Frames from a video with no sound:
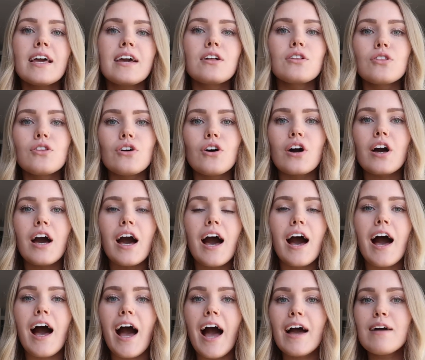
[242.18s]
Like, look,
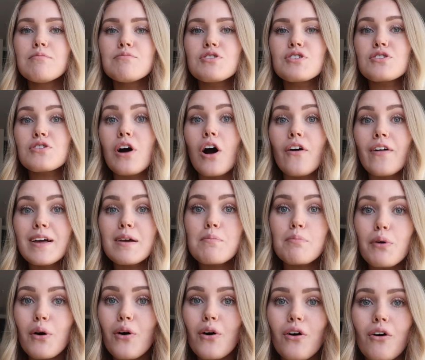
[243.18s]
I'm just calling
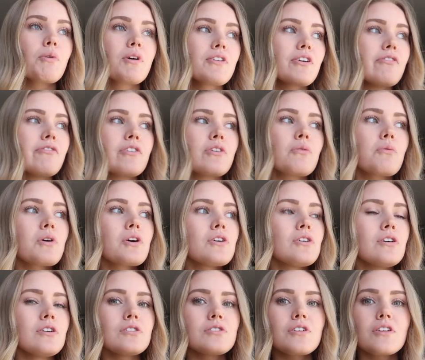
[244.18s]
bull. We live in a
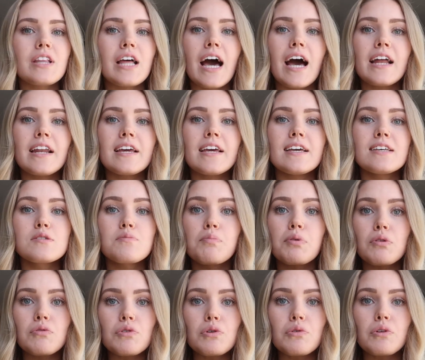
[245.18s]
world that is
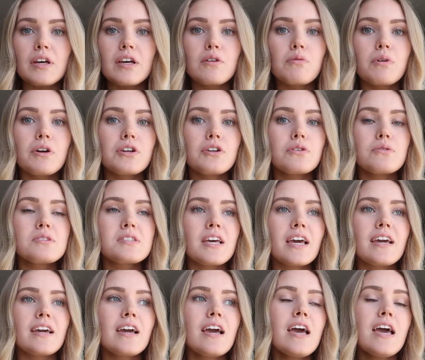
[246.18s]
polluted. We're
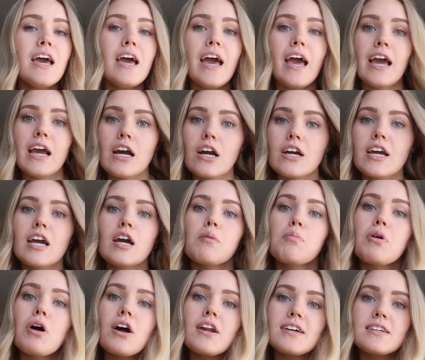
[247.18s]
using hair care
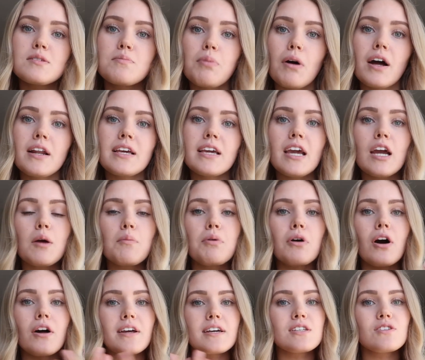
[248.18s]
products, body care
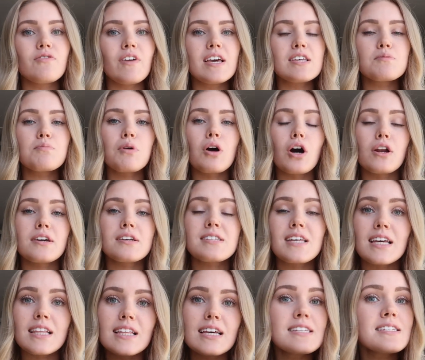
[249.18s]
products, face products.
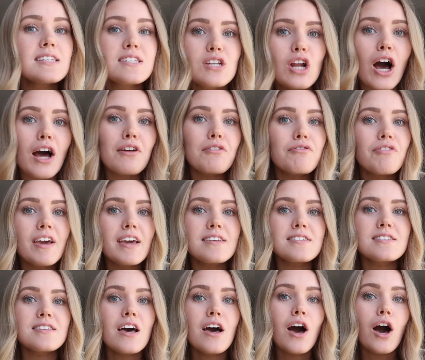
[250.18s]
Like, this is not a
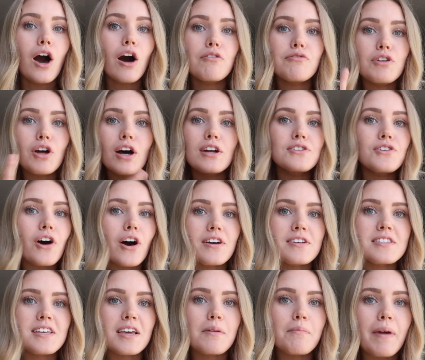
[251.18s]
face of
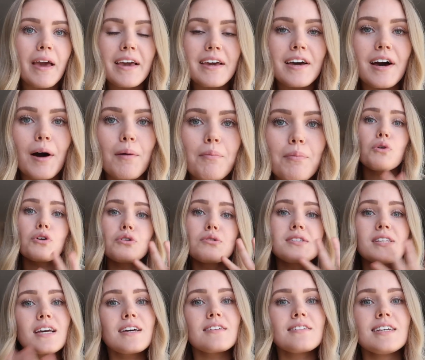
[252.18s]
non-toxic makeup. We're
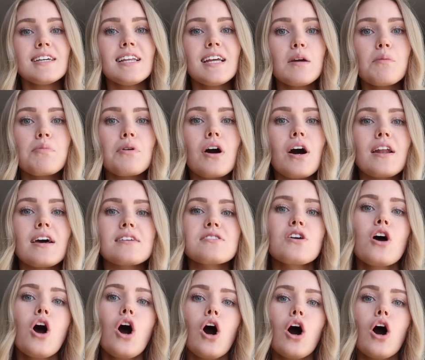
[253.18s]
using cleaning products.